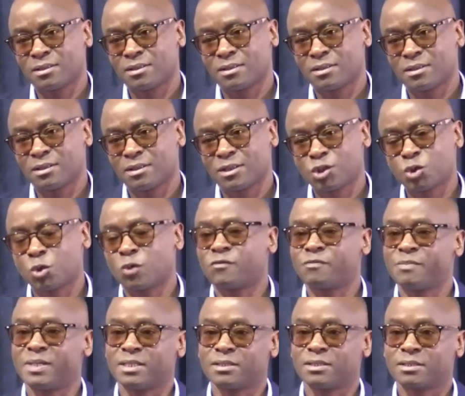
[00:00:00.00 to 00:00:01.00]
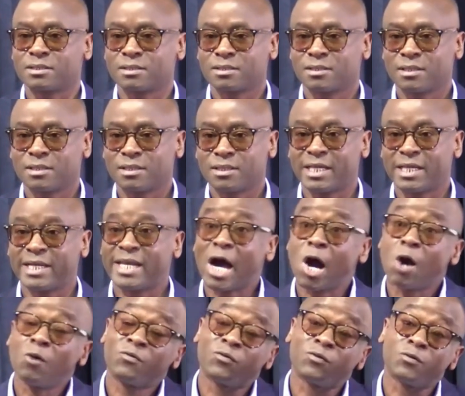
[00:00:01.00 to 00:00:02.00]
12 months. Then now
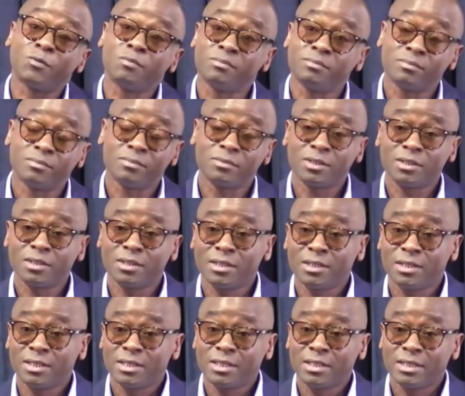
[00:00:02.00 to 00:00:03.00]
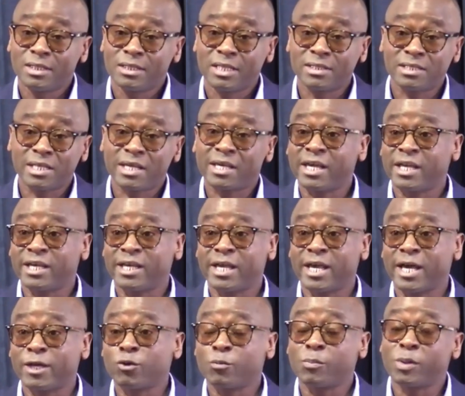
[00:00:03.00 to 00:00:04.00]
from the second year,
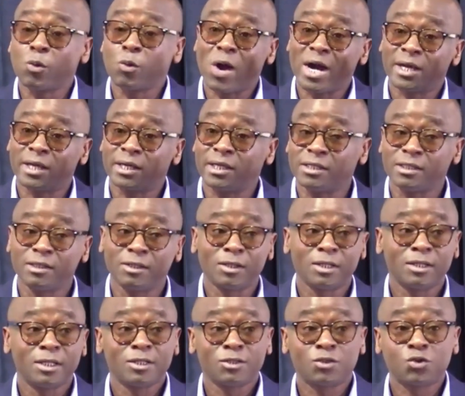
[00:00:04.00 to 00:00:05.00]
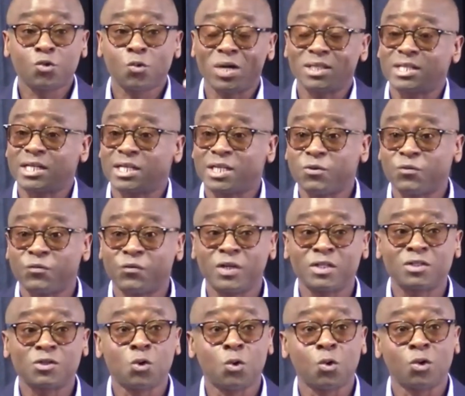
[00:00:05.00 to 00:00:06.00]
you'll be working towards a different
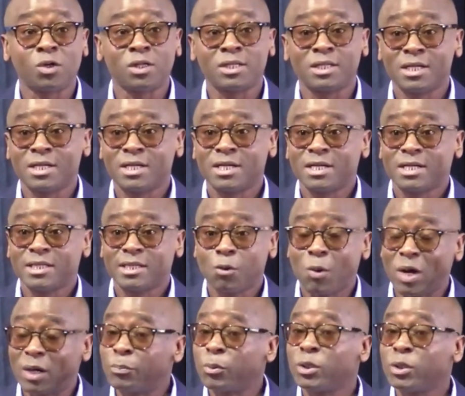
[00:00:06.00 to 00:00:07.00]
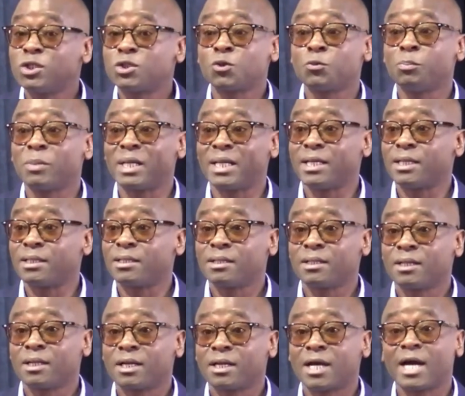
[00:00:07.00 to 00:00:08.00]
goal. The 1.2 million
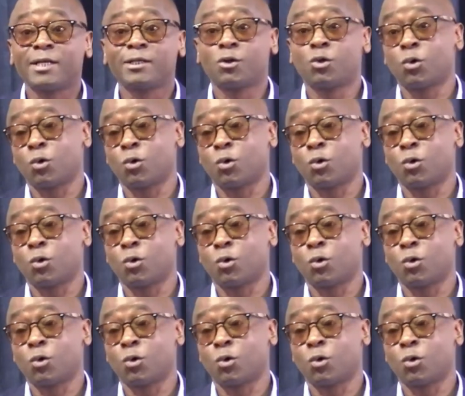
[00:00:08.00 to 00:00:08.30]
can grow.